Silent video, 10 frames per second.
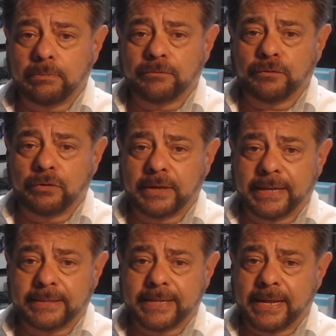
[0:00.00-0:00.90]
prefer to
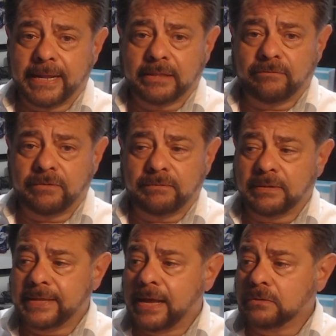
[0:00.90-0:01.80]
get that at the
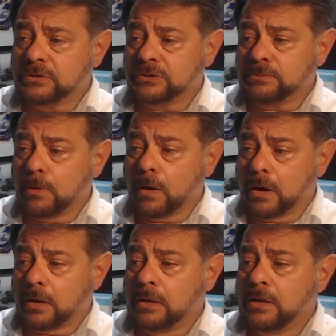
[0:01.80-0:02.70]
50 thousandths
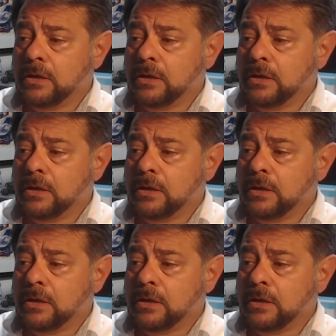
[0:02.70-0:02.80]
mark.